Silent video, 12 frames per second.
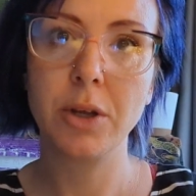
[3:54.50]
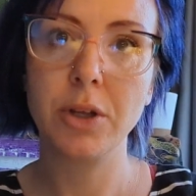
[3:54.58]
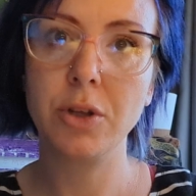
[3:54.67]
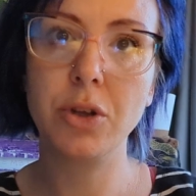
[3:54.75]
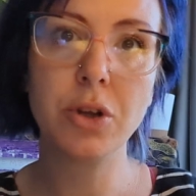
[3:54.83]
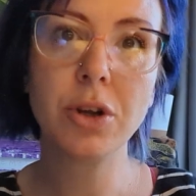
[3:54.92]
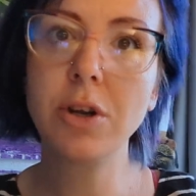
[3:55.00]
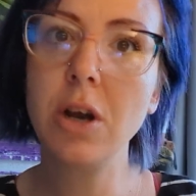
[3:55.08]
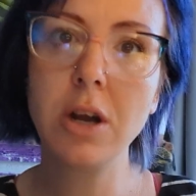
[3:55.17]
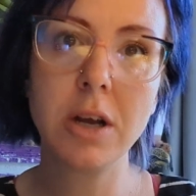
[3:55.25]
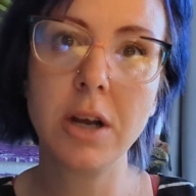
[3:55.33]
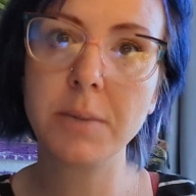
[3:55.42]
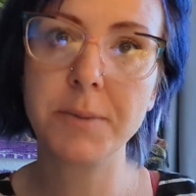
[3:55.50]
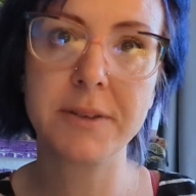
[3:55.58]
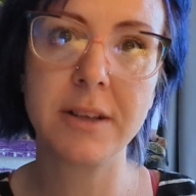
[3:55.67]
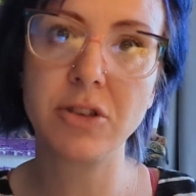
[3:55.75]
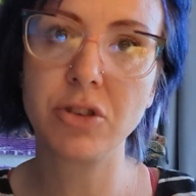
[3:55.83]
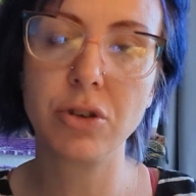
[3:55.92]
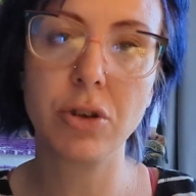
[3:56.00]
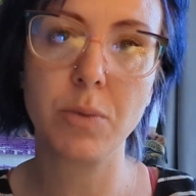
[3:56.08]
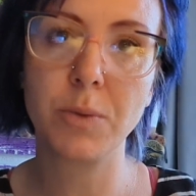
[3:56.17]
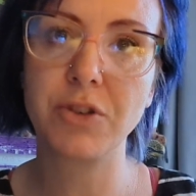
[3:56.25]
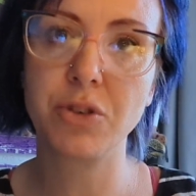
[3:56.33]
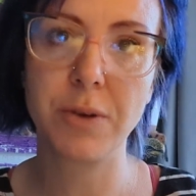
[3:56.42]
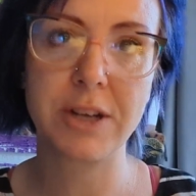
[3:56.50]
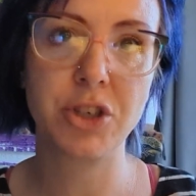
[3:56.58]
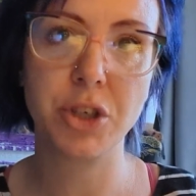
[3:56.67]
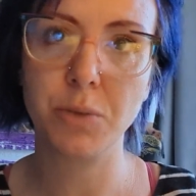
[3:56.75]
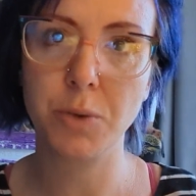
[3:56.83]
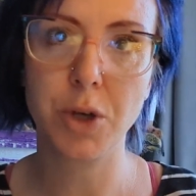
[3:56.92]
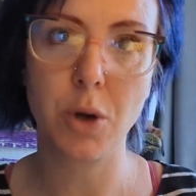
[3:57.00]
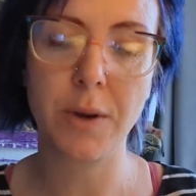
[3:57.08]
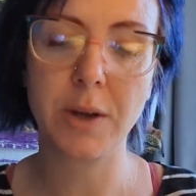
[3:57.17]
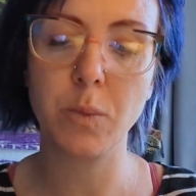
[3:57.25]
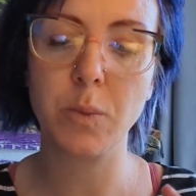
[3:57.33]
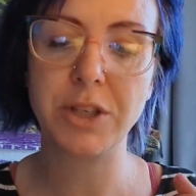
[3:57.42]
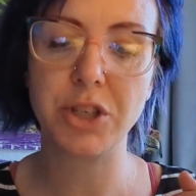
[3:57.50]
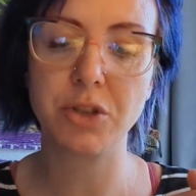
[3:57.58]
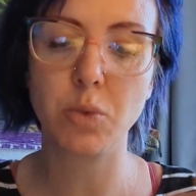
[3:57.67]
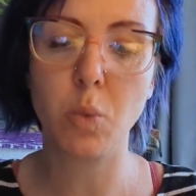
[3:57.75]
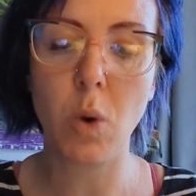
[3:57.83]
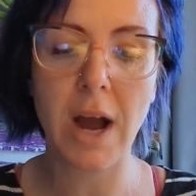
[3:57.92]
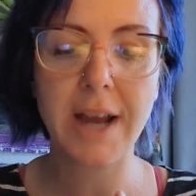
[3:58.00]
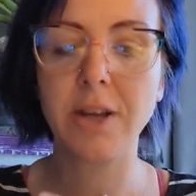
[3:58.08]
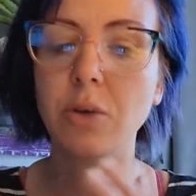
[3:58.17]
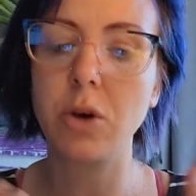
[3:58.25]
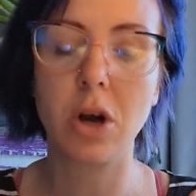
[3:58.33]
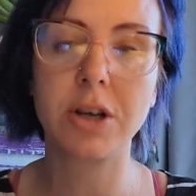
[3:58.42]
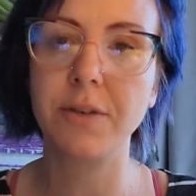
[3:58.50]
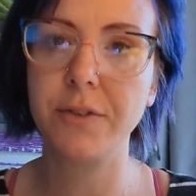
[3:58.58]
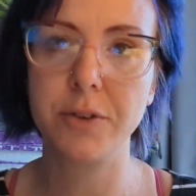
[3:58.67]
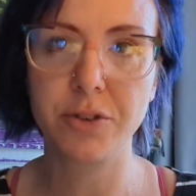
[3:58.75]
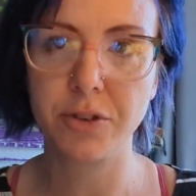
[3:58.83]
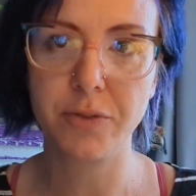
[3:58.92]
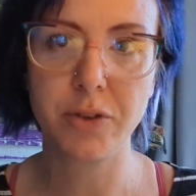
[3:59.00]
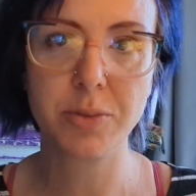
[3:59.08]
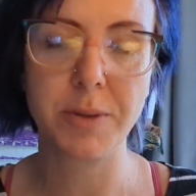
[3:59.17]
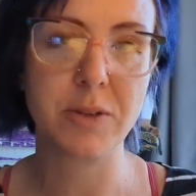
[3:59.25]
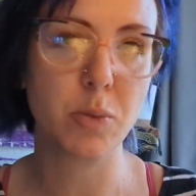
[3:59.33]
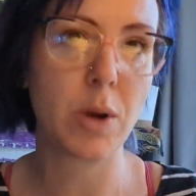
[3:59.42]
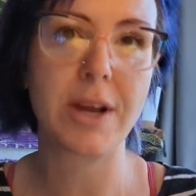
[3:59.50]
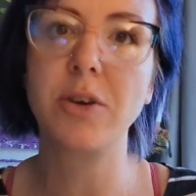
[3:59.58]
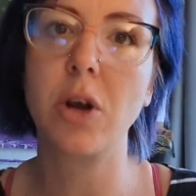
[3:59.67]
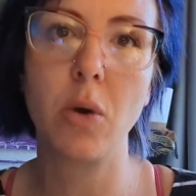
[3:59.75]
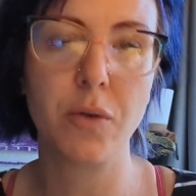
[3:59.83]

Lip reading: You're not 100% certain on which direction you were going, which is why you got confused in the first place, why you got